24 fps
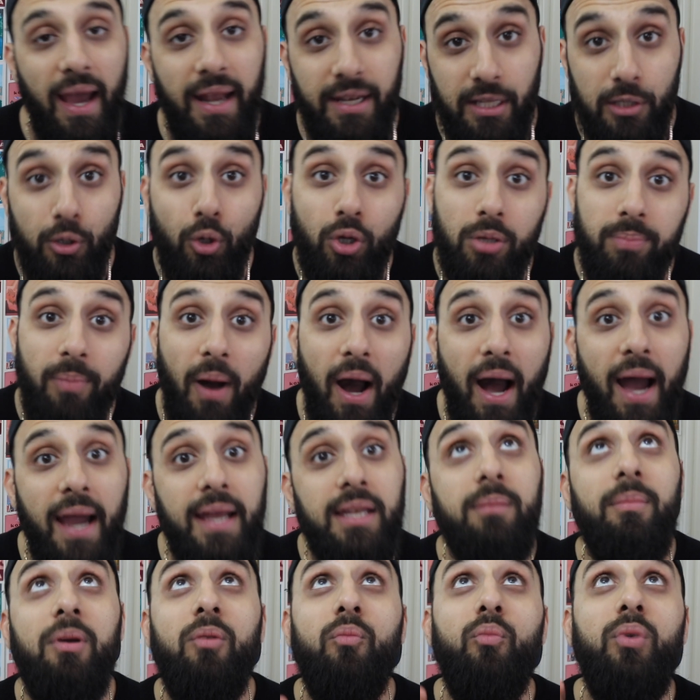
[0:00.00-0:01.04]
and he looked
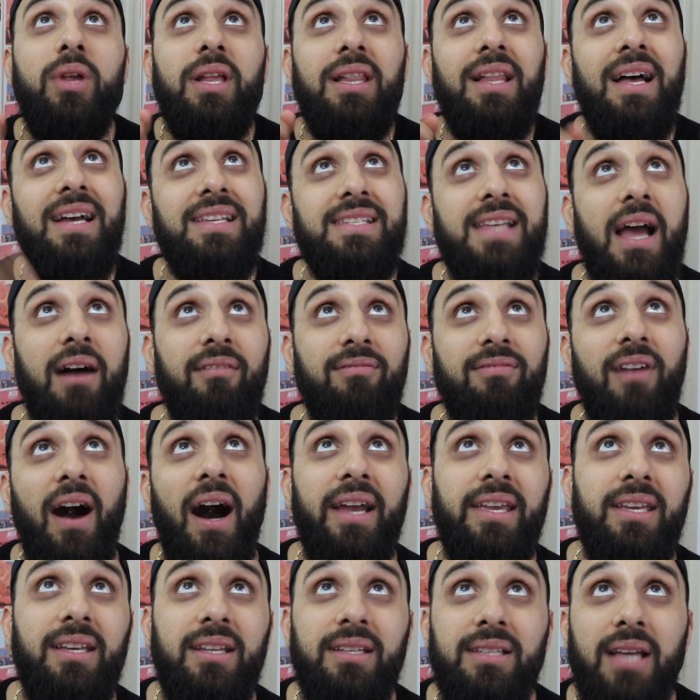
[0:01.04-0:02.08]
behind him and realized how
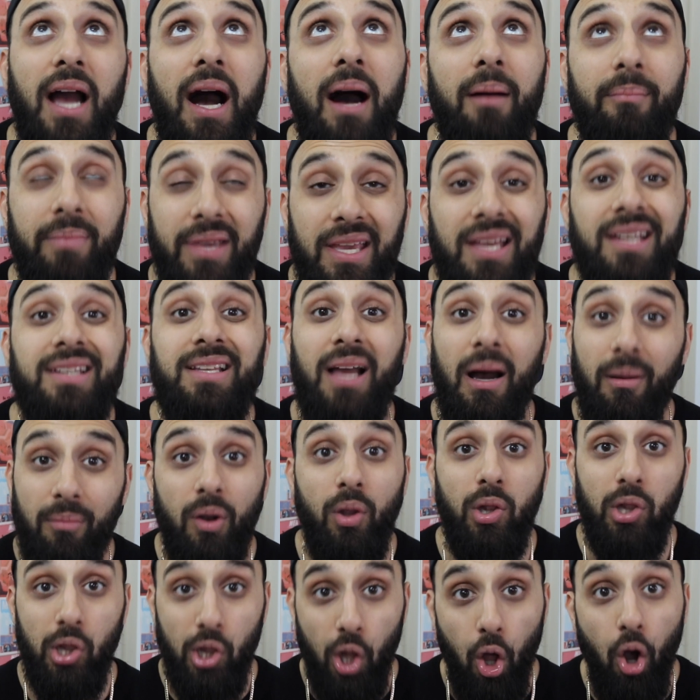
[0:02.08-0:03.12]
far he had come. He had come a
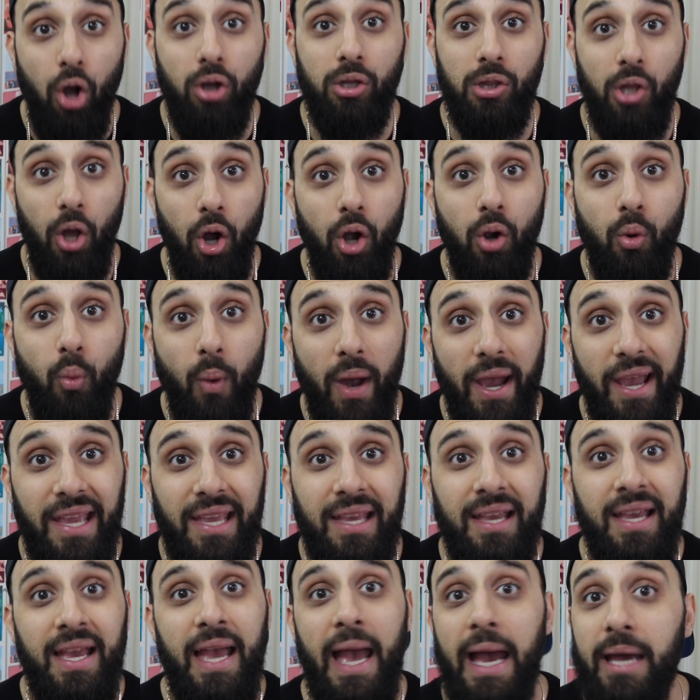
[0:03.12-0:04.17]
long, long
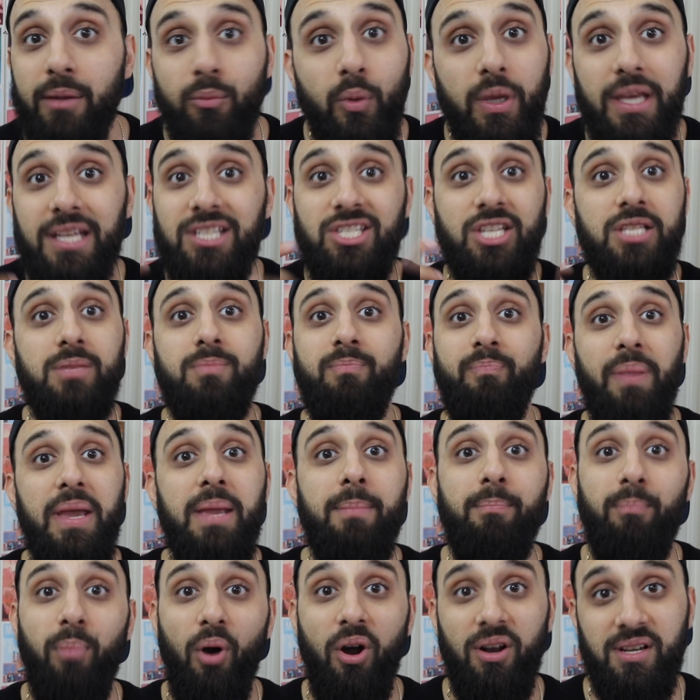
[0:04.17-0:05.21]
way, and we had just
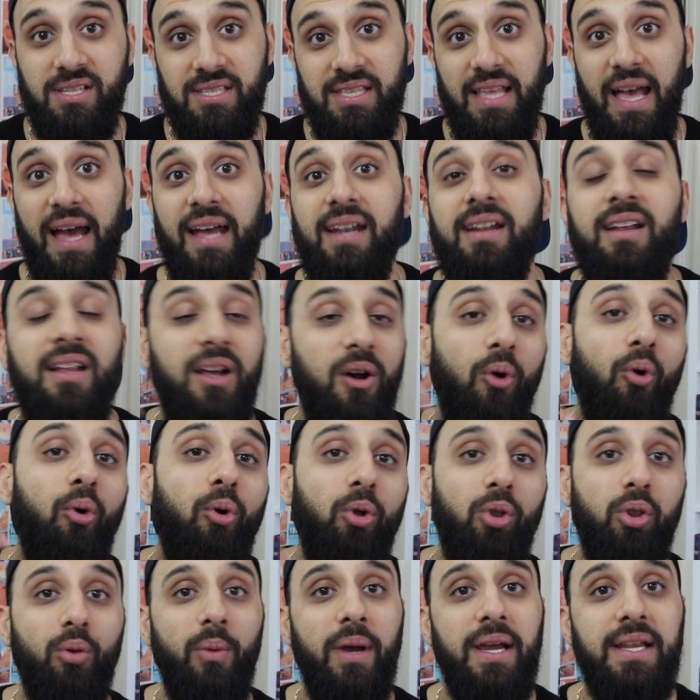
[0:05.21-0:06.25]
beatboxed that
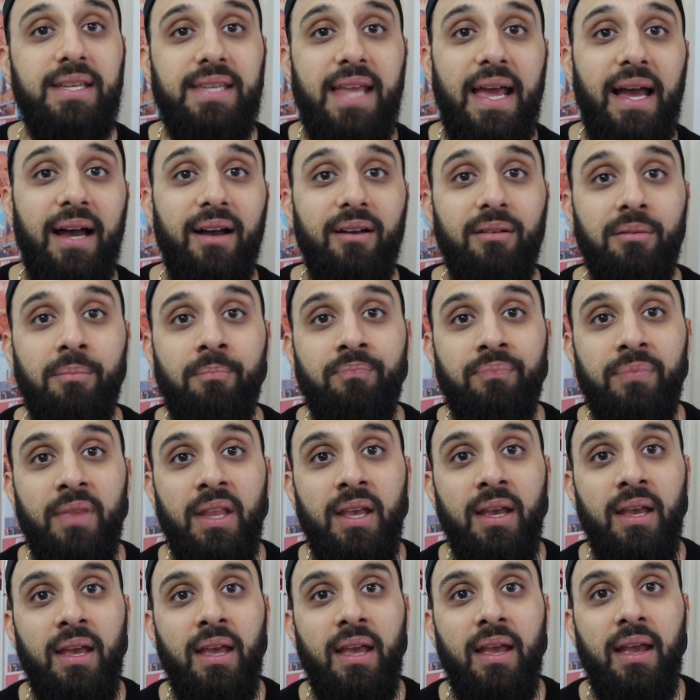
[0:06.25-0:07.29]
all the way down.
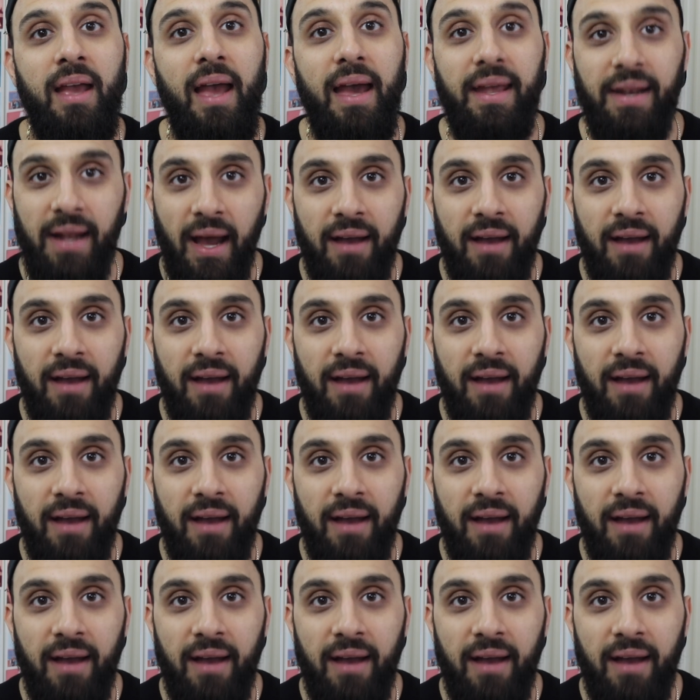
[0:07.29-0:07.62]
And